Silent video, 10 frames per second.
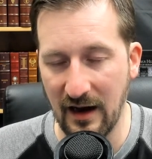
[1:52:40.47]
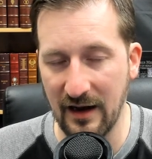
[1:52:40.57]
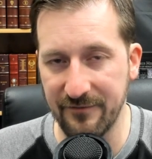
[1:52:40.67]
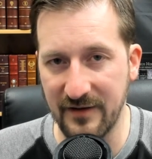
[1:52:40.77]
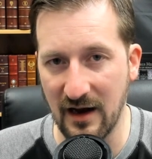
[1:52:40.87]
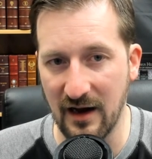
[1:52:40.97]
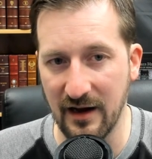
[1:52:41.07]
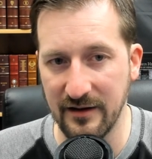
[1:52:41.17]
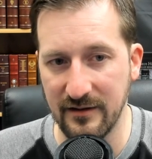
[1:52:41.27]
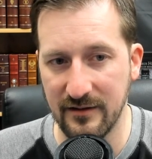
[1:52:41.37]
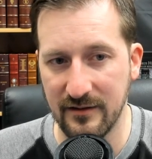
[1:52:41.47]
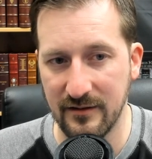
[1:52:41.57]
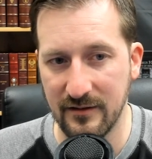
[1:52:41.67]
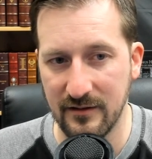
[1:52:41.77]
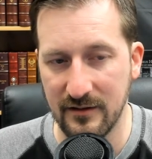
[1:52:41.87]
I've got
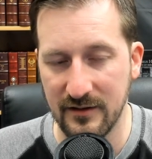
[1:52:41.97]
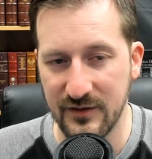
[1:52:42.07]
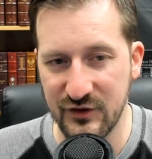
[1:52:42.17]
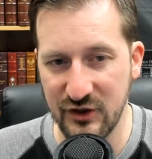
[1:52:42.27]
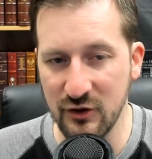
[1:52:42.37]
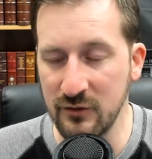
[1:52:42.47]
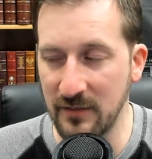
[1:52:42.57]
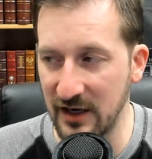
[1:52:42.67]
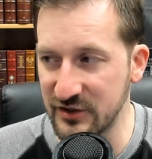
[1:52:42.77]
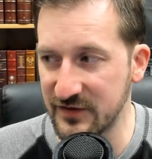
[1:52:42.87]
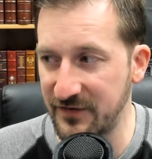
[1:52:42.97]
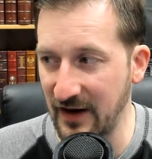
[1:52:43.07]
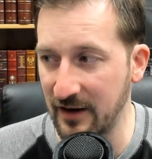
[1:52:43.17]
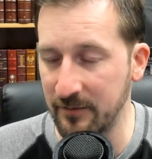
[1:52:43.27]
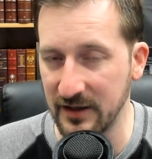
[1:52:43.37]
too much
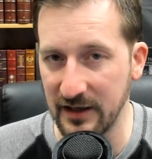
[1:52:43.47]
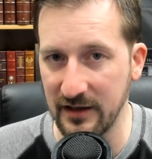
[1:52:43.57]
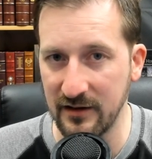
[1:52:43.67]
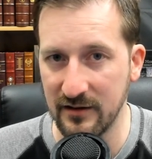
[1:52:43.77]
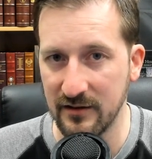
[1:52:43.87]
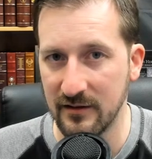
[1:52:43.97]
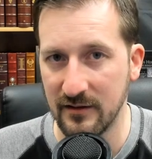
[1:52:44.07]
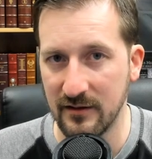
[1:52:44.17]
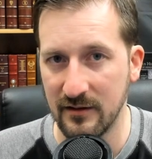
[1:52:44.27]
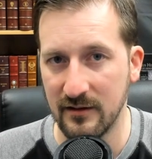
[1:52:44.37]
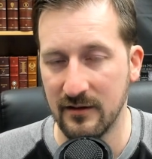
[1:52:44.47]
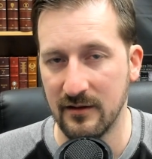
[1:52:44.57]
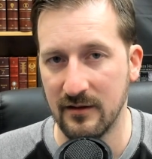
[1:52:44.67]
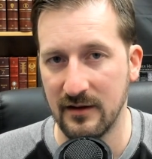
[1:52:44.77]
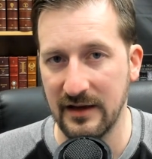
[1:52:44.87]
family
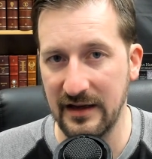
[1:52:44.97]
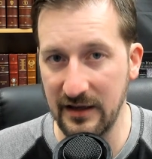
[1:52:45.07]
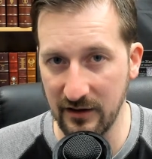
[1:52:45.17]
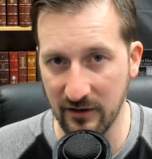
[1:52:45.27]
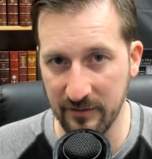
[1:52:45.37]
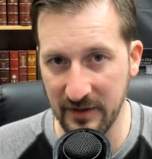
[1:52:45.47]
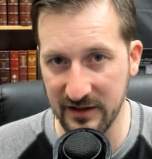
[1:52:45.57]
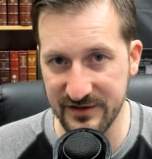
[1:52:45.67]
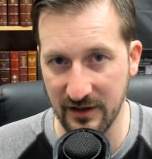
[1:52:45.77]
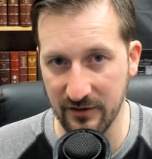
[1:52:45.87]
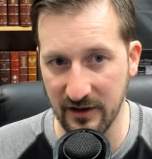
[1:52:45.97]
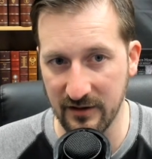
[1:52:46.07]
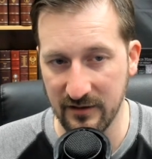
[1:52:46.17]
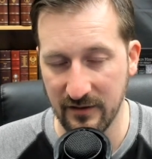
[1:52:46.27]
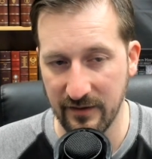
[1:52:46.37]
here in
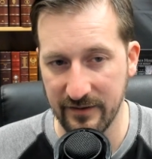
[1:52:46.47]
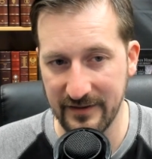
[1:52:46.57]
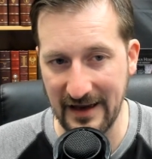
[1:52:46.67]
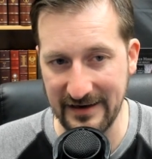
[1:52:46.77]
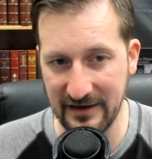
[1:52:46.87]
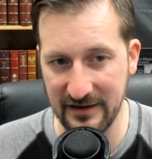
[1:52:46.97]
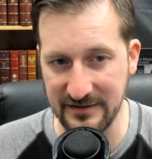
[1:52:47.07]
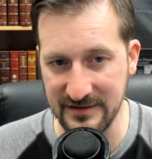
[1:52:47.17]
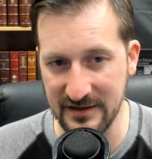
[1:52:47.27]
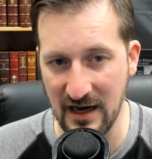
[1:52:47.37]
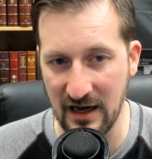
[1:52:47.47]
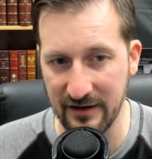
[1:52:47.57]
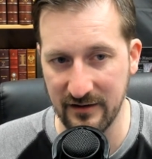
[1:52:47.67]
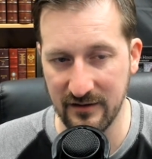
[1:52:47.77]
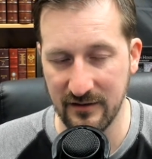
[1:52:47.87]
Minnesota that is
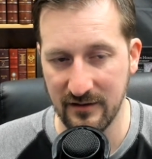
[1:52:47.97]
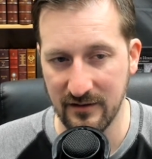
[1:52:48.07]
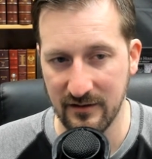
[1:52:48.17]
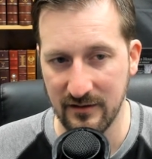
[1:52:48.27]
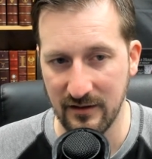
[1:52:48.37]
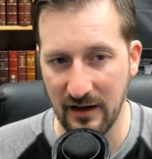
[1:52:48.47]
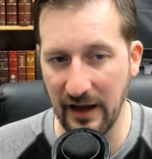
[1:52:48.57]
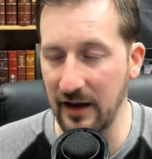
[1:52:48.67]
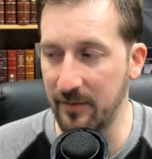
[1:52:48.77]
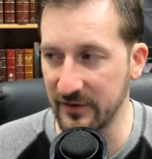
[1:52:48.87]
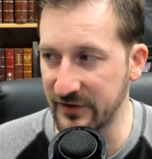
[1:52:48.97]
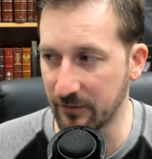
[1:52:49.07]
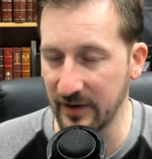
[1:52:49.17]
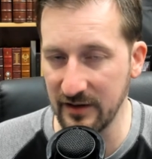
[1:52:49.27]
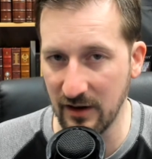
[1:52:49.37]
not able
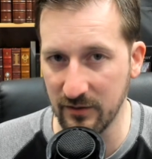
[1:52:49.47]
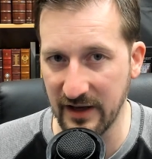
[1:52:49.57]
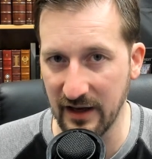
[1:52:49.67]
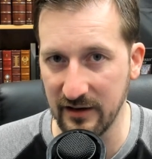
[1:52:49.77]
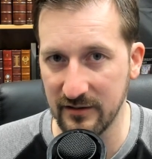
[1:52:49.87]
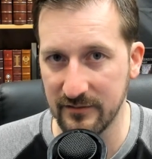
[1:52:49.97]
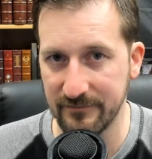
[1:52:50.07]
to relocate.